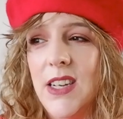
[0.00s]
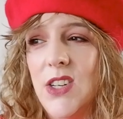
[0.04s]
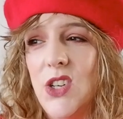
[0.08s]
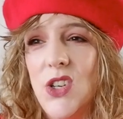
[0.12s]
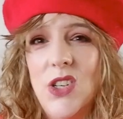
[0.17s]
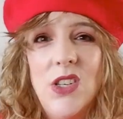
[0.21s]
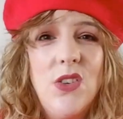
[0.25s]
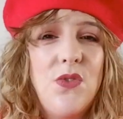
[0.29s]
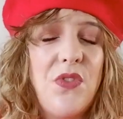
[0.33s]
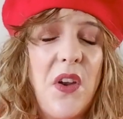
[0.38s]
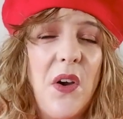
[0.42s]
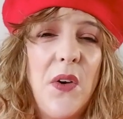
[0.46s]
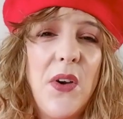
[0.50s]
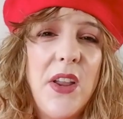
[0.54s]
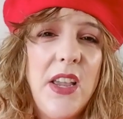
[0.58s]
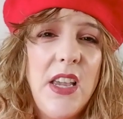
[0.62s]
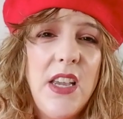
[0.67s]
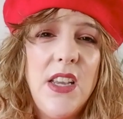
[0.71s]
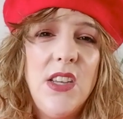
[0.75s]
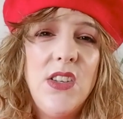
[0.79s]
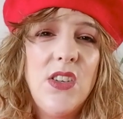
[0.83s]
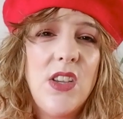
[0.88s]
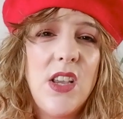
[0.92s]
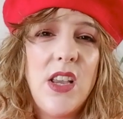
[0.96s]
it's just very
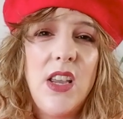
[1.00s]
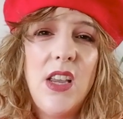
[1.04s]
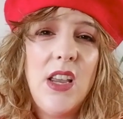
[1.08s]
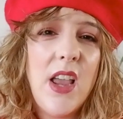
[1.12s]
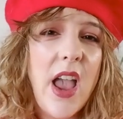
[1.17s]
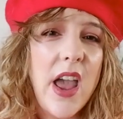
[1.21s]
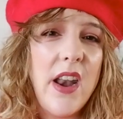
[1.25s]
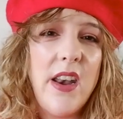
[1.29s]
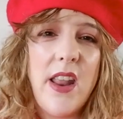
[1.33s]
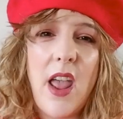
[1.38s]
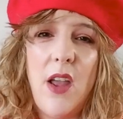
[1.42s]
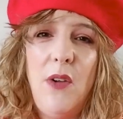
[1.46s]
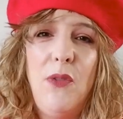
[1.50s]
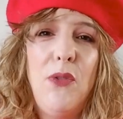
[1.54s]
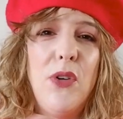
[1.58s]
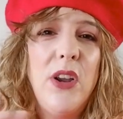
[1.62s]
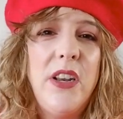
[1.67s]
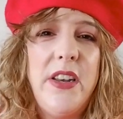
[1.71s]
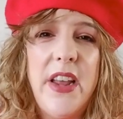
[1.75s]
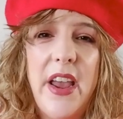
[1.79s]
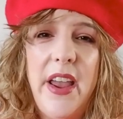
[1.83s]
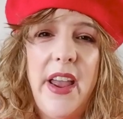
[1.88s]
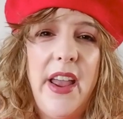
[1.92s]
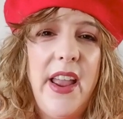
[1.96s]
easy and
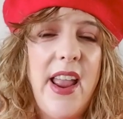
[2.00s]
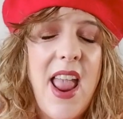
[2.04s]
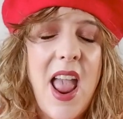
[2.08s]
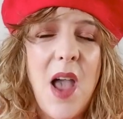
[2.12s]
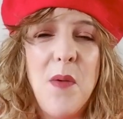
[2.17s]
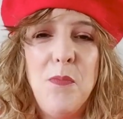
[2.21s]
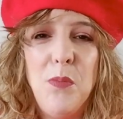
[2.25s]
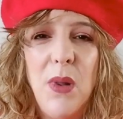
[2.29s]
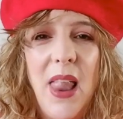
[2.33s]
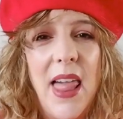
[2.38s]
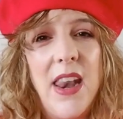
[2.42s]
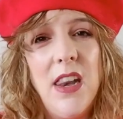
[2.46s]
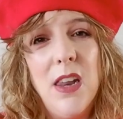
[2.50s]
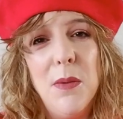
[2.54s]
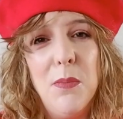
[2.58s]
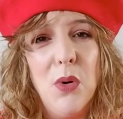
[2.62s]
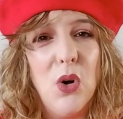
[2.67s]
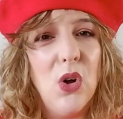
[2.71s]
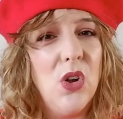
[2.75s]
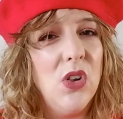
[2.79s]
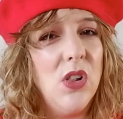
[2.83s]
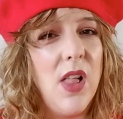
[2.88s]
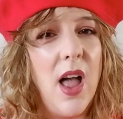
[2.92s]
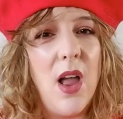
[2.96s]
everyday and
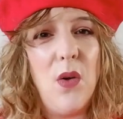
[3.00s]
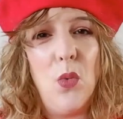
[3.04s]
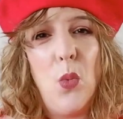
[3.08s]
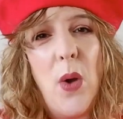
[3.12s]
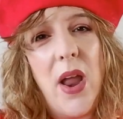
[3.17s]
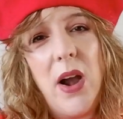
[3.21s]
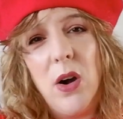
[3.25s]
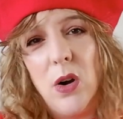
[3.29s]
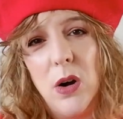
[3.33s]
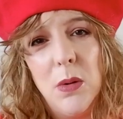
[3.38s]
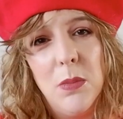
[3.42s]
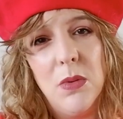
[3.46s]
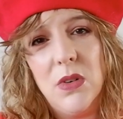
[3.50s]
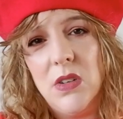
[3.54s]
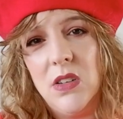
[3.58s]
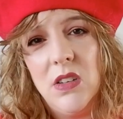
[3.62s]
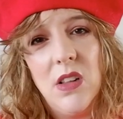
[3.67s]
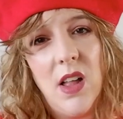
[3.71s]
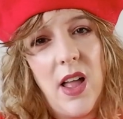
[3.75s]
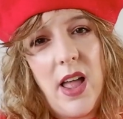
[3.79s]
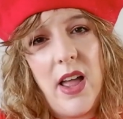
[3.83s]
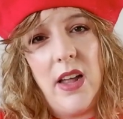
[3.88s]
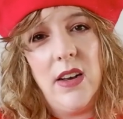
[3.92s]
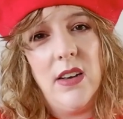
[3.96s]
blendable and
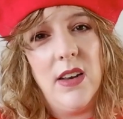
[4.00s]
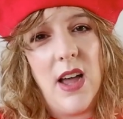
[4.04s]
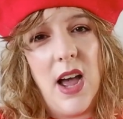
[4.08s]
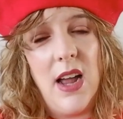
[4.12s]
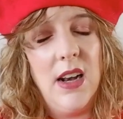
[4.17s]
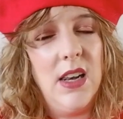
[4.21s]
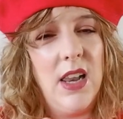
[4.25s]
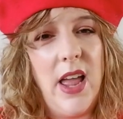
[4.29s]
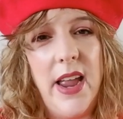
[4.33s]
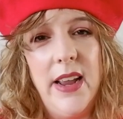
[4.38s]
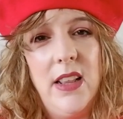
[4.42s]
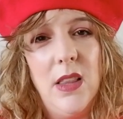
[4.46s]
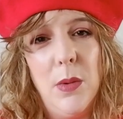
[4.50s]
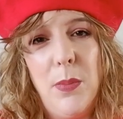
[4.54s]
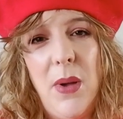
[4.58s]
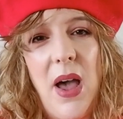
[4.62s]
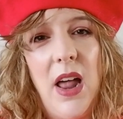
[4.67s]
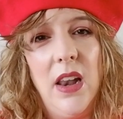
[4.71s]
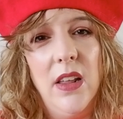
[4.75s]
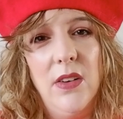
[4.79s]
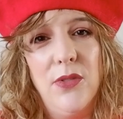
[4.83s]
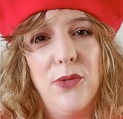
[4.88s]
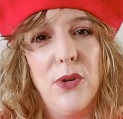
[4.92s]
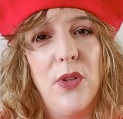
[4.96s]
wearable, and I like the
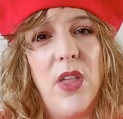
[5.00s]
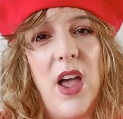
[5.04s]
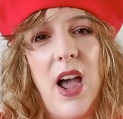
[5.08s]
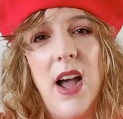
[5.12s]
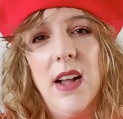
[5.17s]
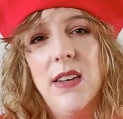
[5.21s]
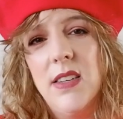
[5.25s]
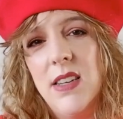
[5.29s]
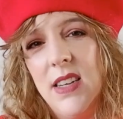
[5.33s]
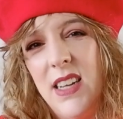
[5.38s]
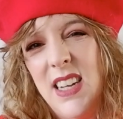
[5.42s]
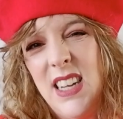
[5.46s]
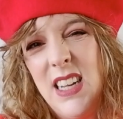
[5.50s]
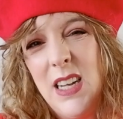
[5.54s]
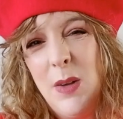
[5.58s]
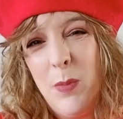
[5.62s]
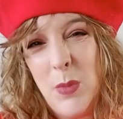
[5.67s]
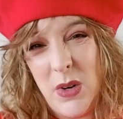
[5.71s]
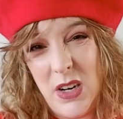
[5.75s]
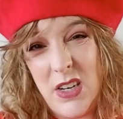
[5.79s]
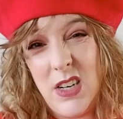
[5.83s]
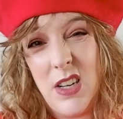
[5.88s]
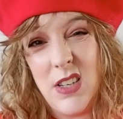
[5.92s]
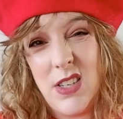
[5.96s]
palette for that,
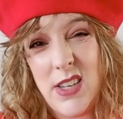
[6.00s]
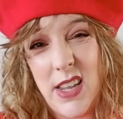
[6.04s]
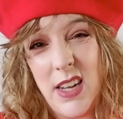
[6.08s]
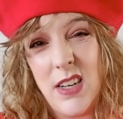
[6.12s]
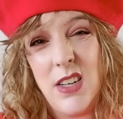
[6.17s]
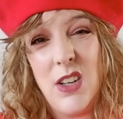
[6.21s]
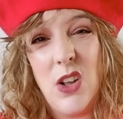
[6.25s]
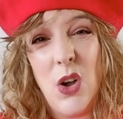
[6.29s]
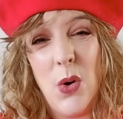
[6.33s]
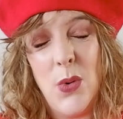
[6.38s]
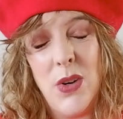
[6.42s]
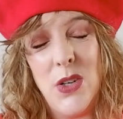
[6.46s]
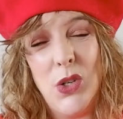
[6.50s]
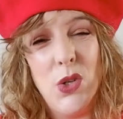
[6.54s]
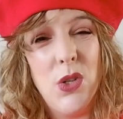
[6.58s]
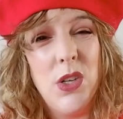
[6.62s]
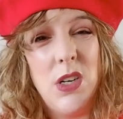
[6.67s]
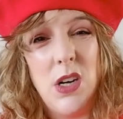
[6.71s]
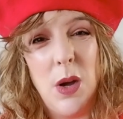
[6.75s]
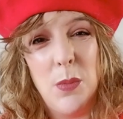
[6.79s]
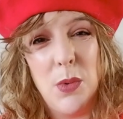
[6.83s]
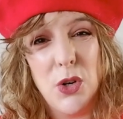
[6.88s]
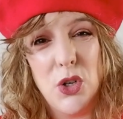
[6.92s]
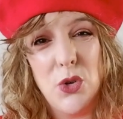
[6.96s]
but it does get to go into
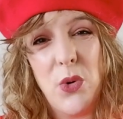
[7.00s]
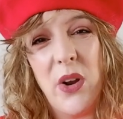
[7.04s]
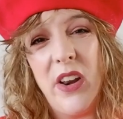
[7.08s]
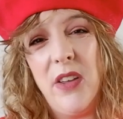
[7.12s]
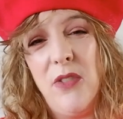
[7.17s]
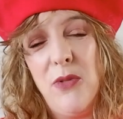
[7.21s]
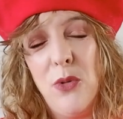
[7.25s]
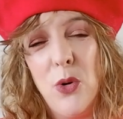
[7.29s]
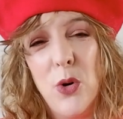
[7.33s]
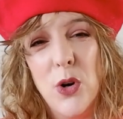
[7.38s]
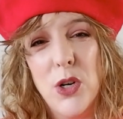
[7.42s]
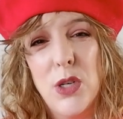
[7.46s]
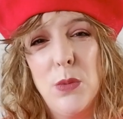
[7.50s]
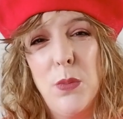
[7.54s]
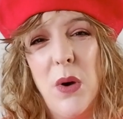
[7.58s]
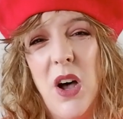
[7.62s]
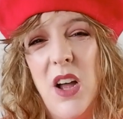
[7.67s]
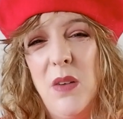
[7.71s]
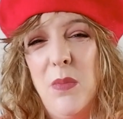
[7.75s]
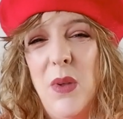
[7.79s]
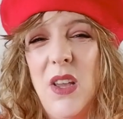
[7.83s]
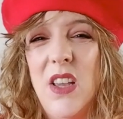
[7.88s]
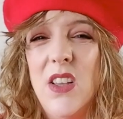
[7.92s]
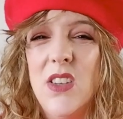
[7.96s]
the number 24
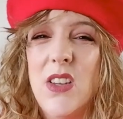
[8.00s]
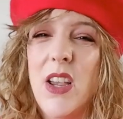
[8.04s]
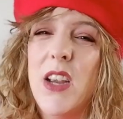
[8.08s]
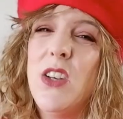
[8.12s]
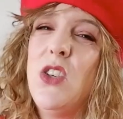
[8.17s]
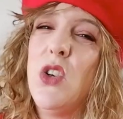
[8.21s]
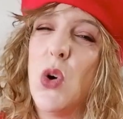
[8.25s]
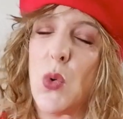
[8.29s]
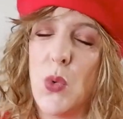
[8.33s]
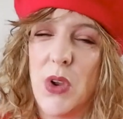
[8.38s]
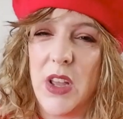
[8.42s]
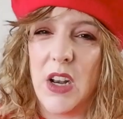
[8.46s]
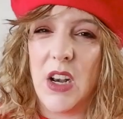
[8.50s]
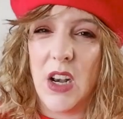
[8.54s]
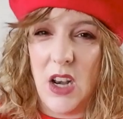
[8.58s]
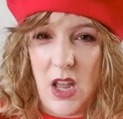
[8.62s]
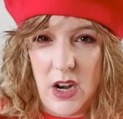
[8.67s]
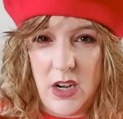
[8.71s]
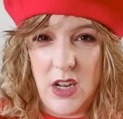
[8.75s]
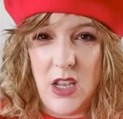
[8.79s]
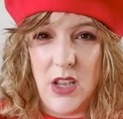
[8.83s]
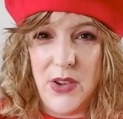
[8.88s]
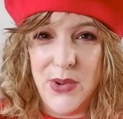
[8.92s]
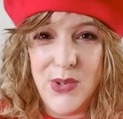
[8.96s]
spot because I don't get a
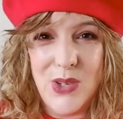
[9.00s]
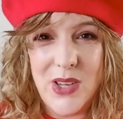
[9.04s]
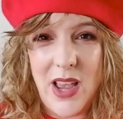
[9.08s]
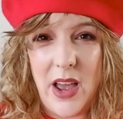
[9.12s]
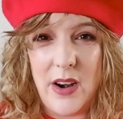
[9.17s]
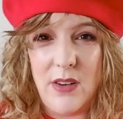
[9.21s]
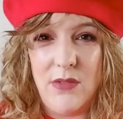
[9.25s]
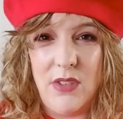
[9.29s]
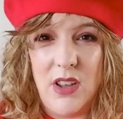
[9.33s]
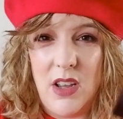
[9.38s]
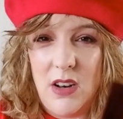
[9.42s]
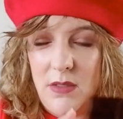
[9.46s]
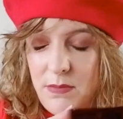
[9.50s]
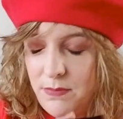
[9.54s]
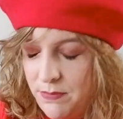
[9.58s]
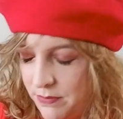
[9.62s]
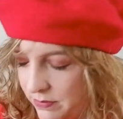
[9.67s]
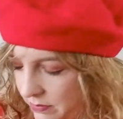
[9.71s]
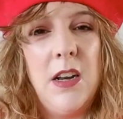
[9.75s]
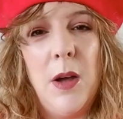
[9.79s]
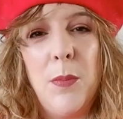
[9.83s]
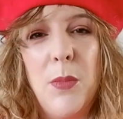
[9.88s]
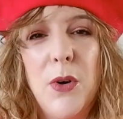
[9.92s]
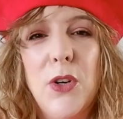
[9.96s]
lot of use out of it.
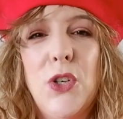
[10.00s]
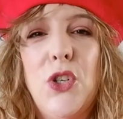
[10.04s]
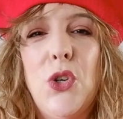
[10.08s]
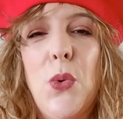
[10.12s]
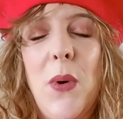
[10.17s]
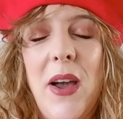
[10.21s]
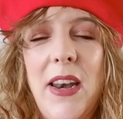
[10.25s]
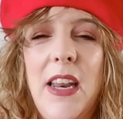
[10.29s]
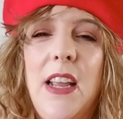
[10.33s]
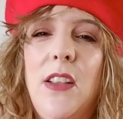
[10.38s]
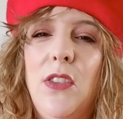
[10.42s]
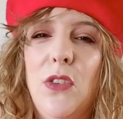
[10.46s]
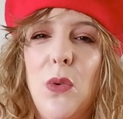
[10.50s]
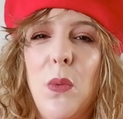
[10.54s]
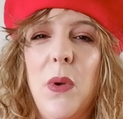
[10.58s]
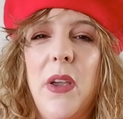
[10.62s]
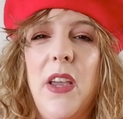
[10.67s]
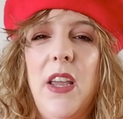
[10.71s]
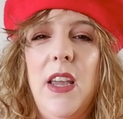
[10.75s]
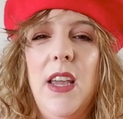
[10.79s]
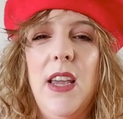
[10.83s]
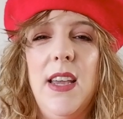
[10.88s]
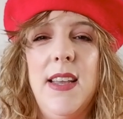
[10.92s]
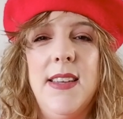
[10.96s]
Number
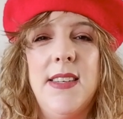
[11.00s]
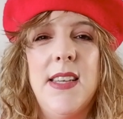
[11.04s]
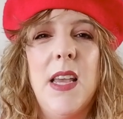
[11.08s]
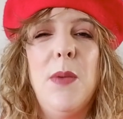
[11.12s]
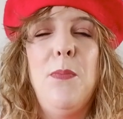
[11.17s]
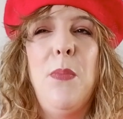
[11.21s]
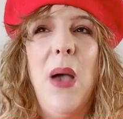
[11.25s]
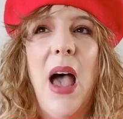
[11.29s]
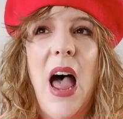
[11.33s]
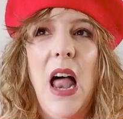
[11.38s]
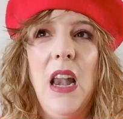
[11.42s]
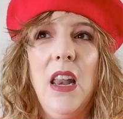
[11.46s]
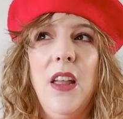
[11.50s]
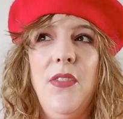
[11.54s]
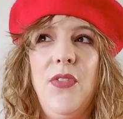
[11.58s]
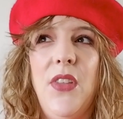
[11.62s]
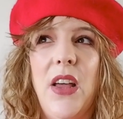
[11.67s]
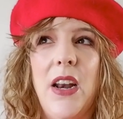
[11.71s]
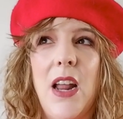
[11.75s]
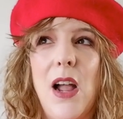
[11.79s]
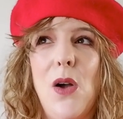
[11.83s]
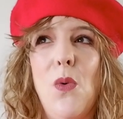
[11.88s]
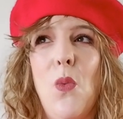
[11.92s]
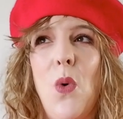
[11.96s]
23 is a palette
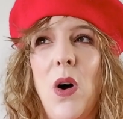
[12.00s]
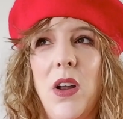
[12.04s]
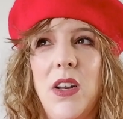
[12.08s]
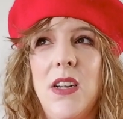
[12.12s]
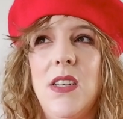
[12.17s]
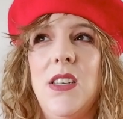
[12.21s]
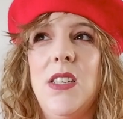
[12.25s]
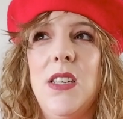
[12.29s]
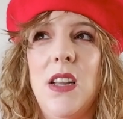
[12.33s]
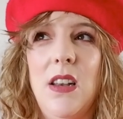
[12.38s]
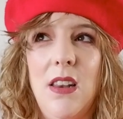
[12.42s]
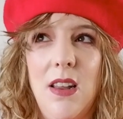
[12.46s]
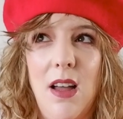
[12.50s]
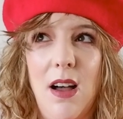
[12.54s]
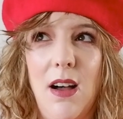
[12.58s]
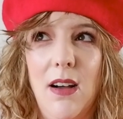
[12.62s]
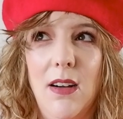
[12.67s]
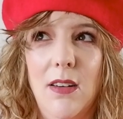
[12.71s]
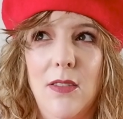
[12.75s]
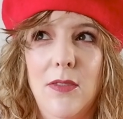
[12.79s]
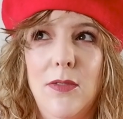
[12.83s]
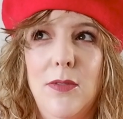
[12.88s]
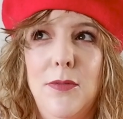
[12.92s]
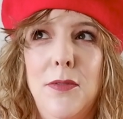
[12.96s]
that I wanted to
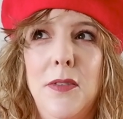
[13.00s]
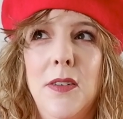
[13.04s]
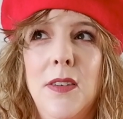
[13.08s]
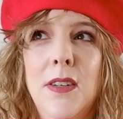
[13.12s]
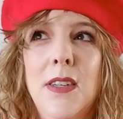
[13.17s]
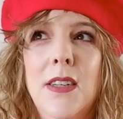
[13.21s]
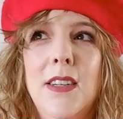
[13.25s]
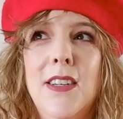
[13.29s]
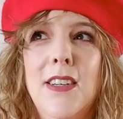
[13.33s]
love